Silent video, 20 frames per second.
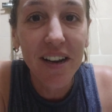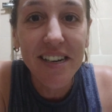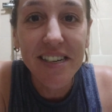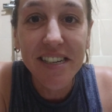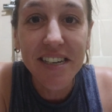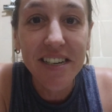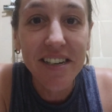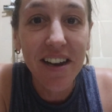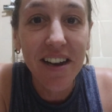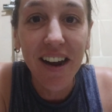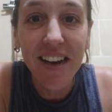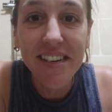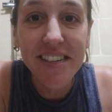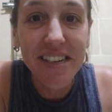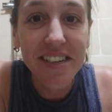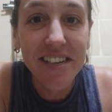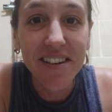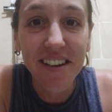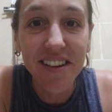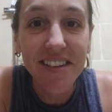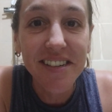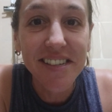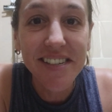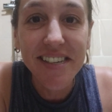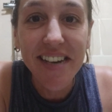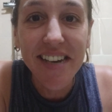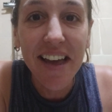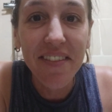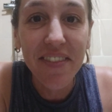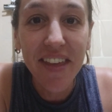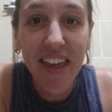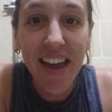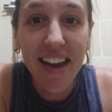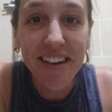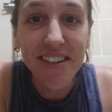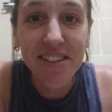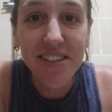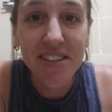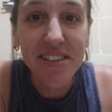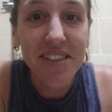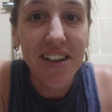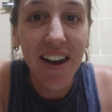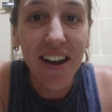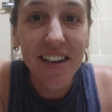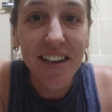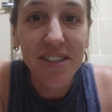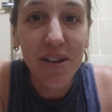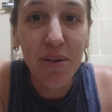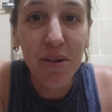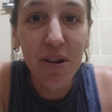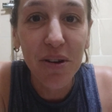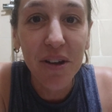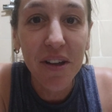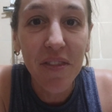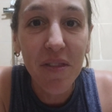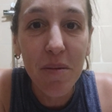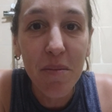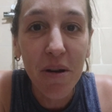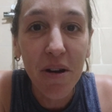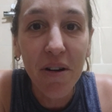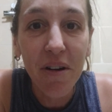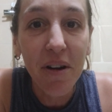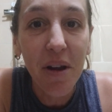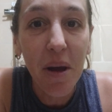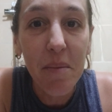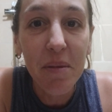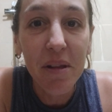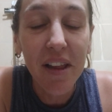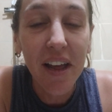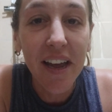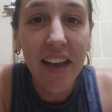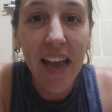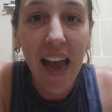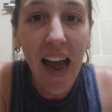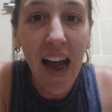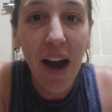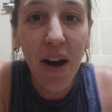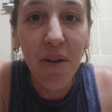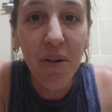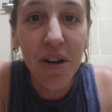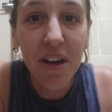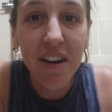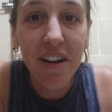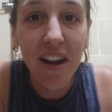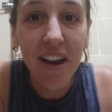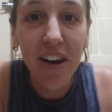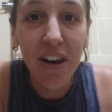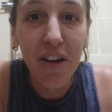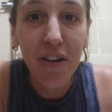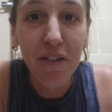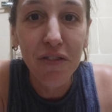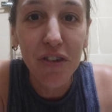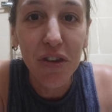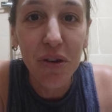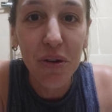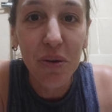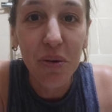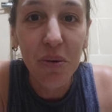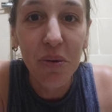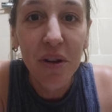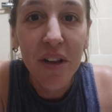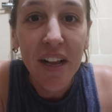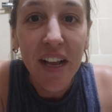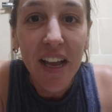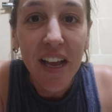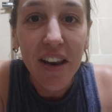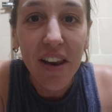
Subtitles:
I didn't understand the exercise. I would look in the mirror and I'd be like, how can I love you?